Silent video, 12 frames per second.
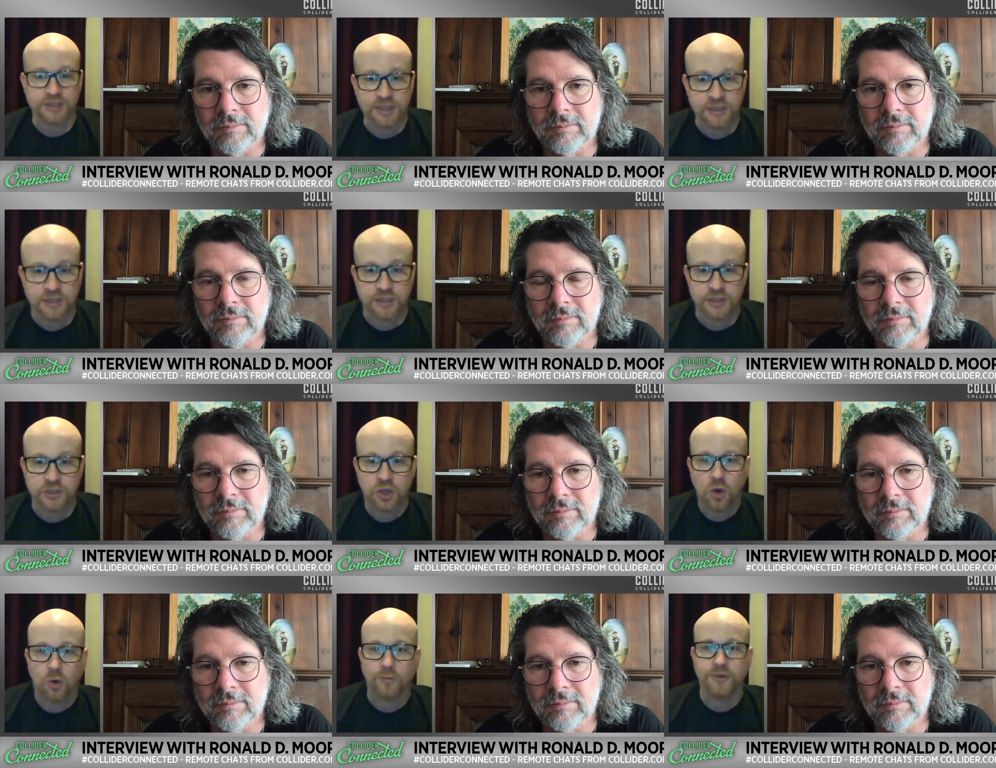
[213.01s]
Speaker 1: seasons.
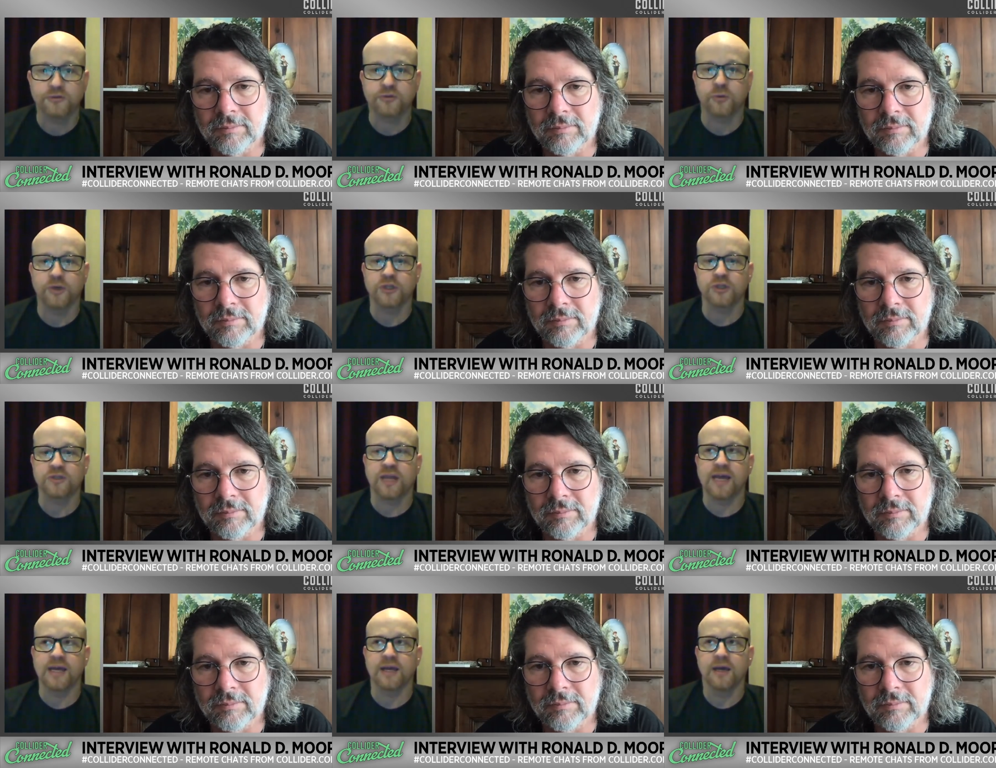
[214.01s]
Or were you sort of just
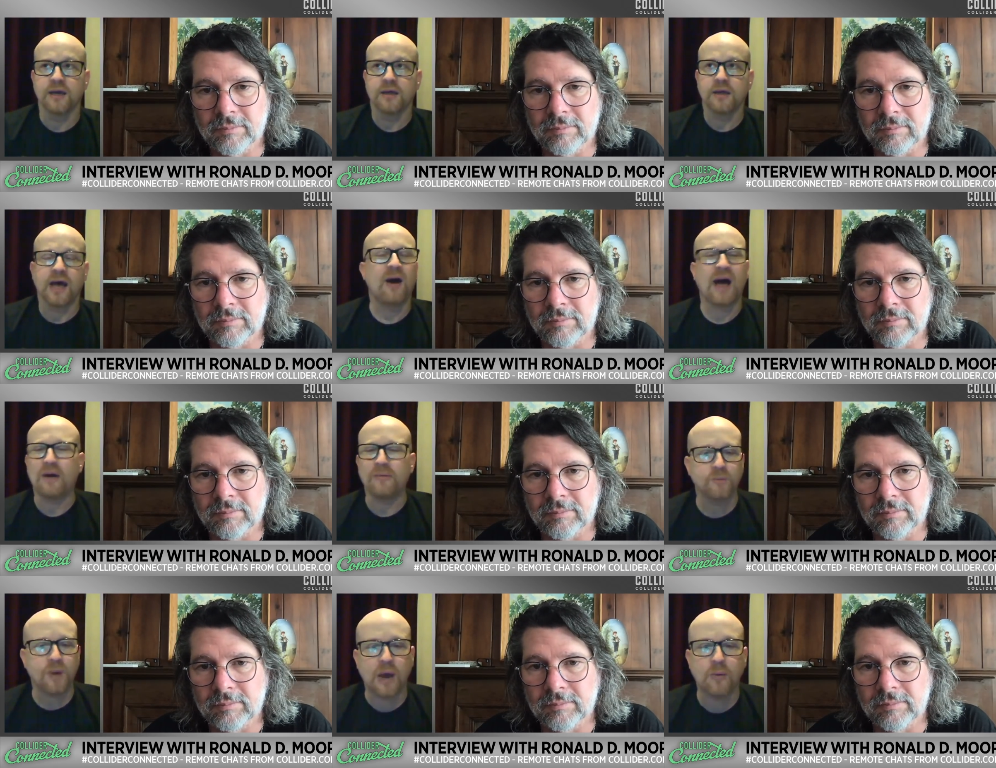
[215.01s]
like,
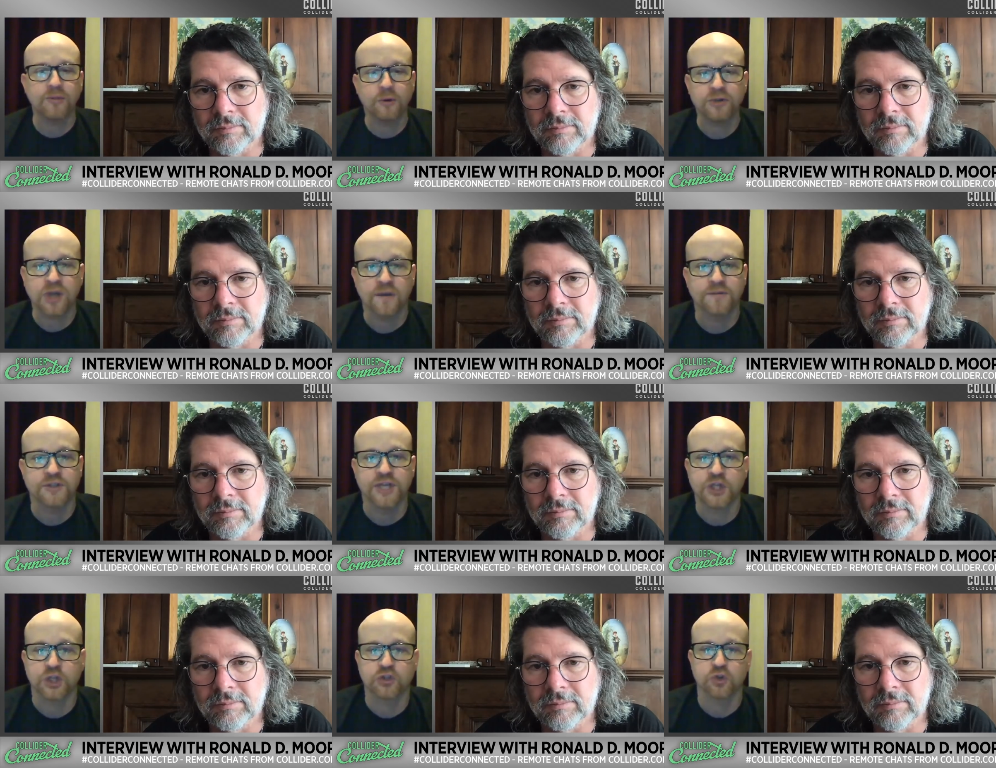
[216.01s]
how were those
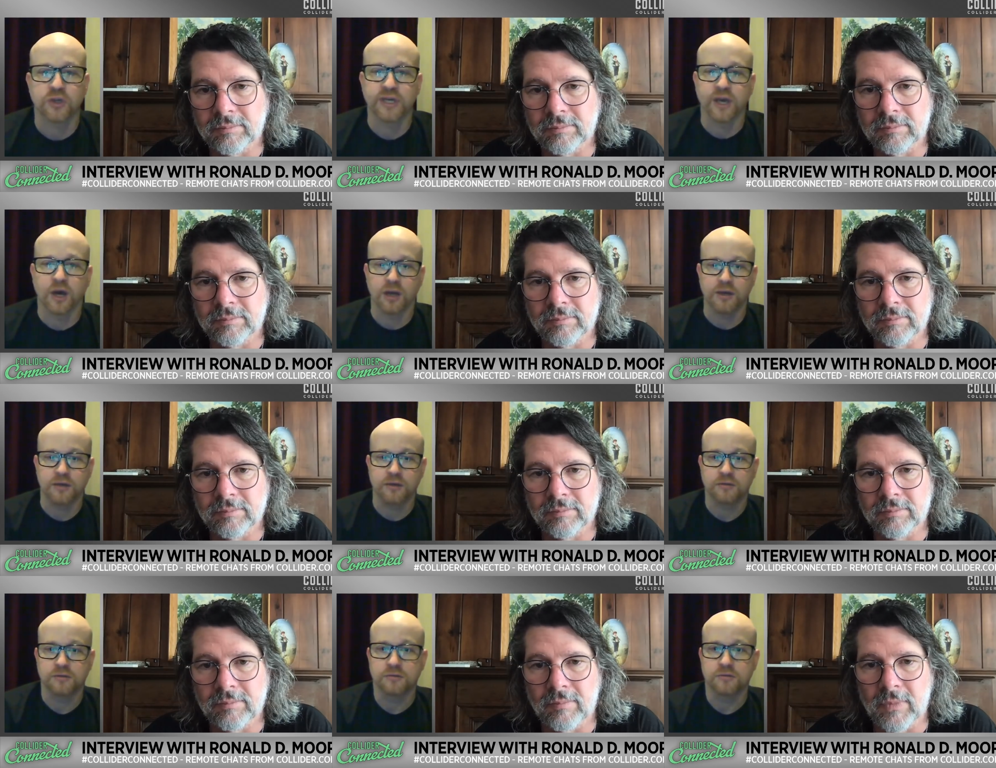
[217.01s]
conversations early on?
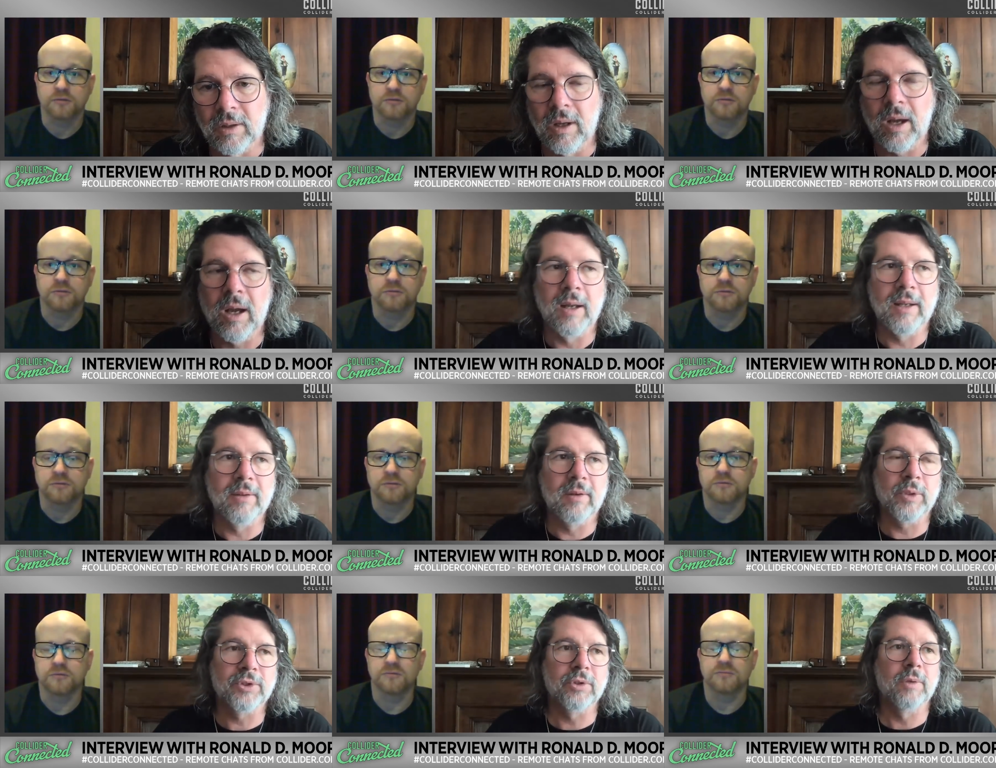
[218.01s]
Speaker 2: In the
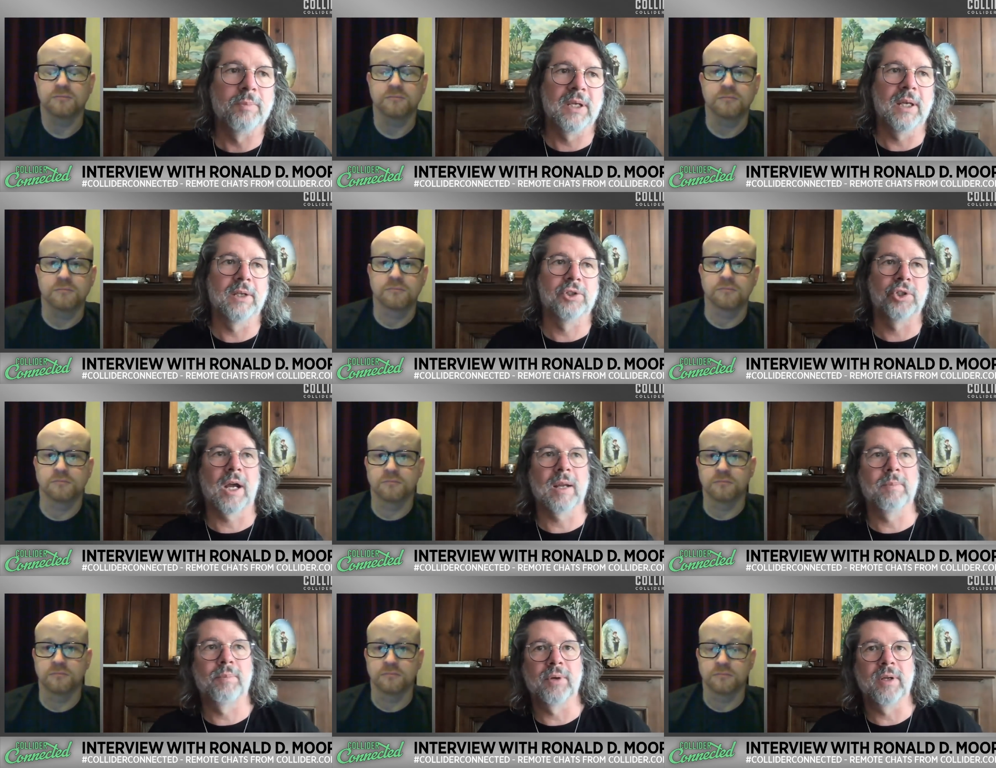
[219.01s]
original pitch, I
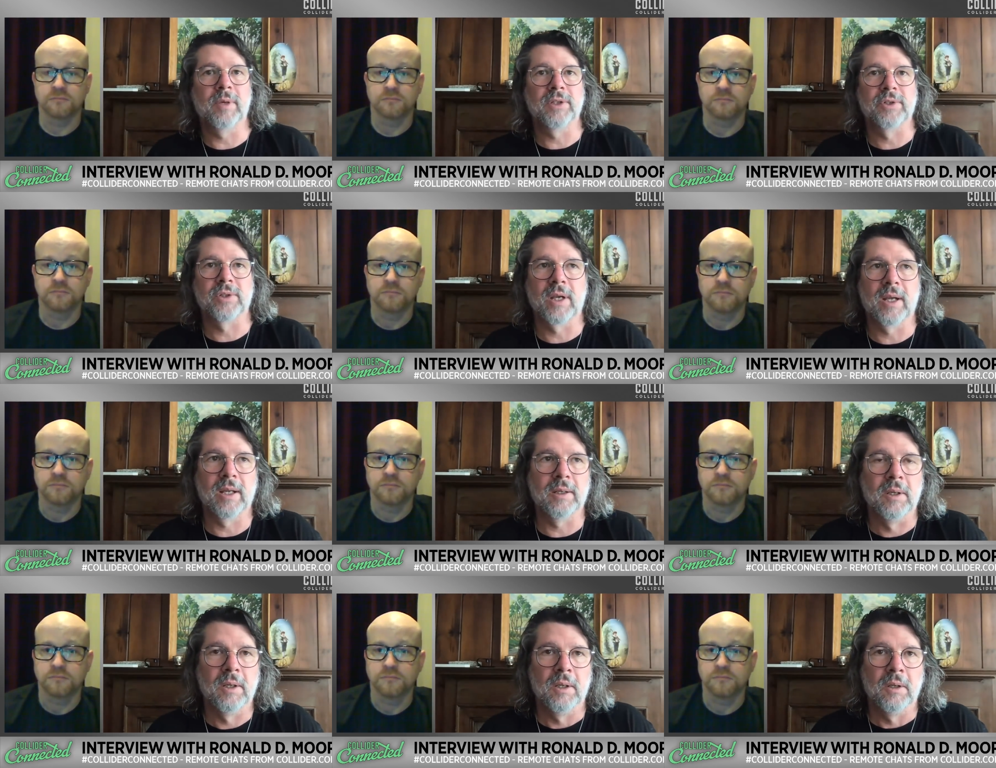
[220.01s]
pretty much
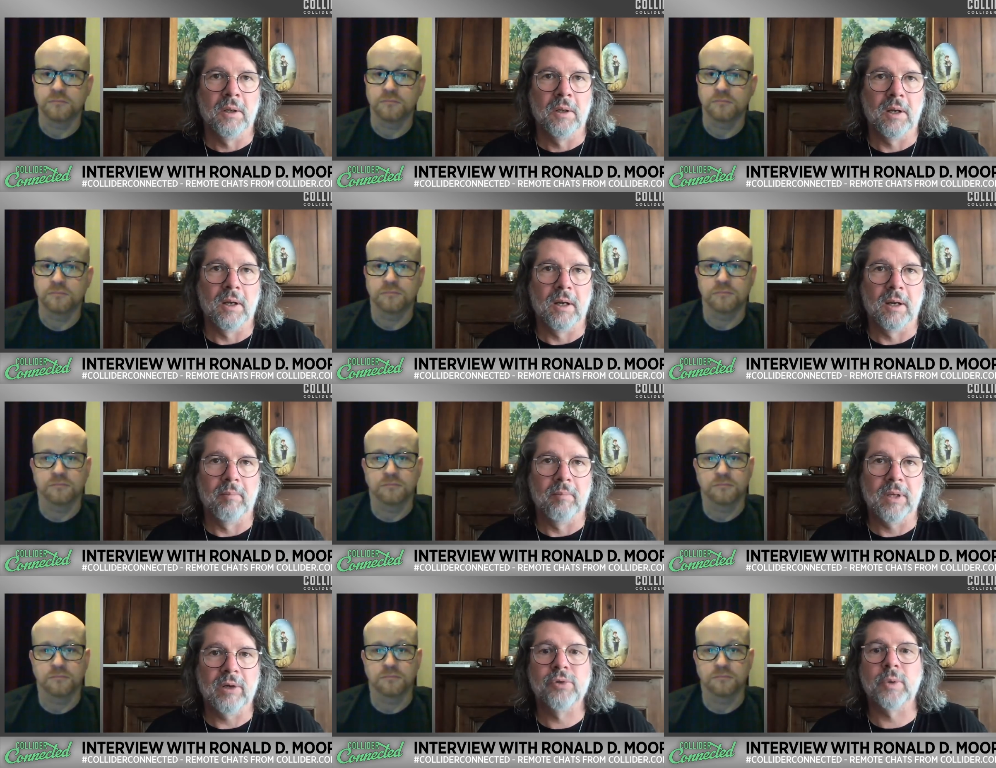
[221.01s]
said,
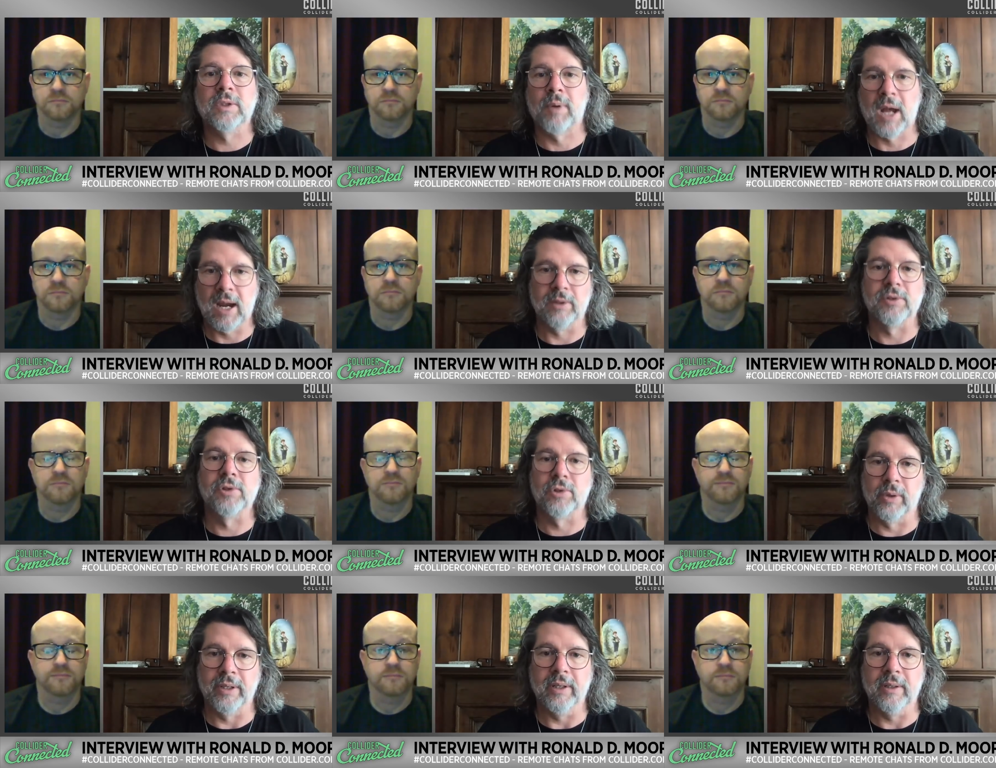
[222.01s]
here's what the pilot
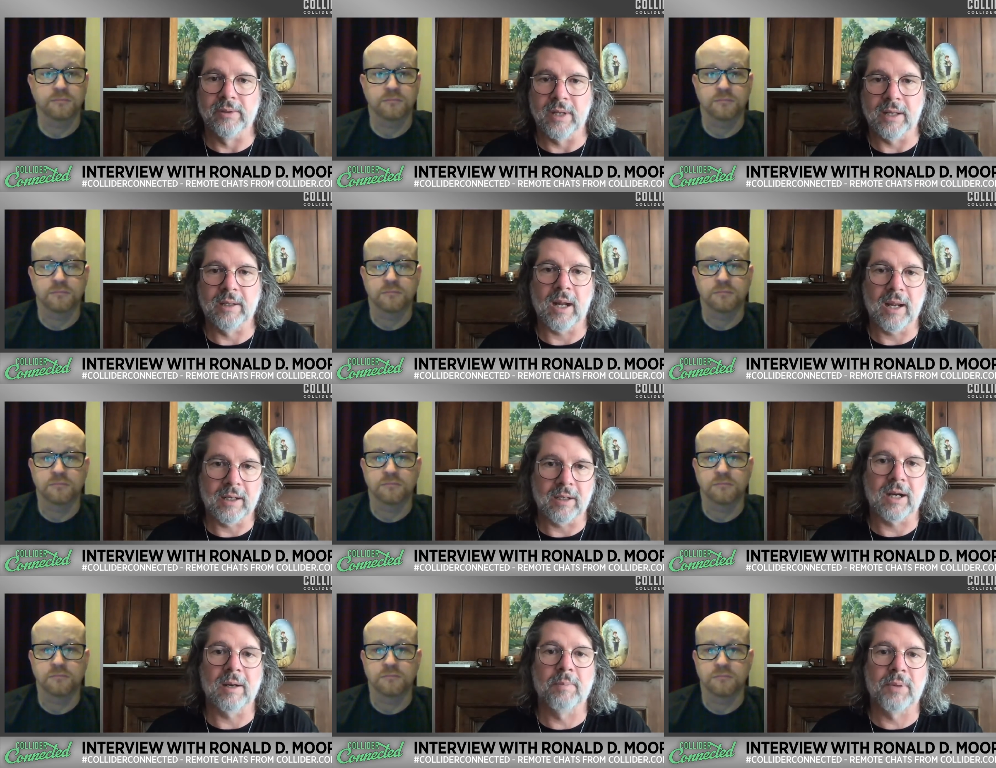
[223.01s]
story is. And I
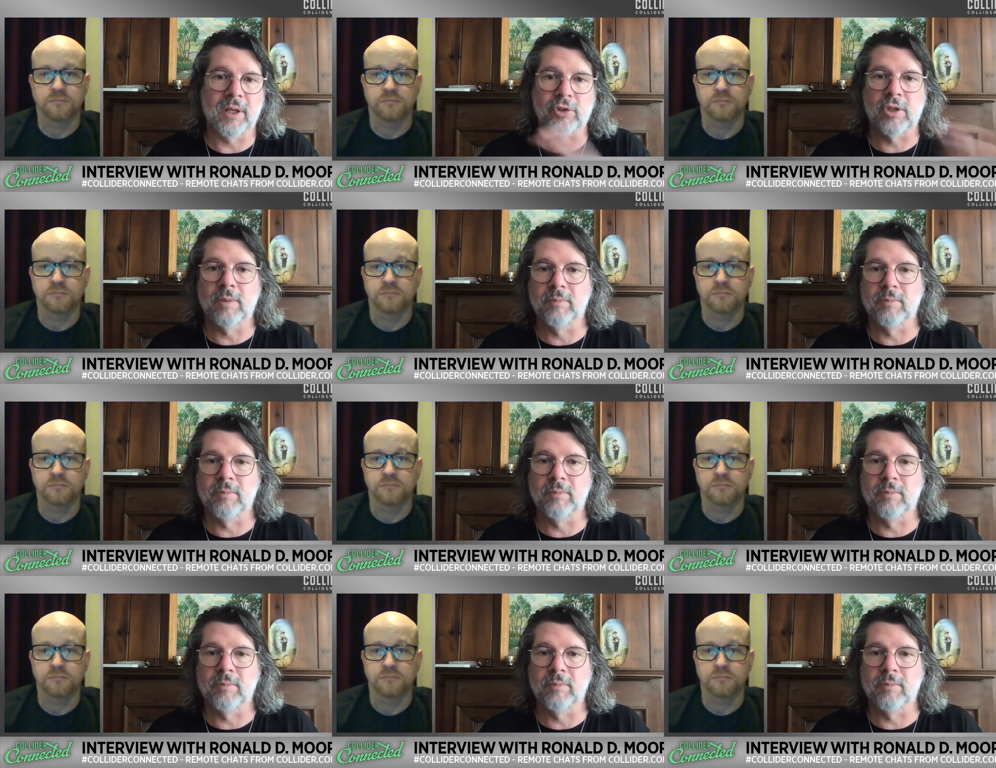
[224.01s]
could kind of pitch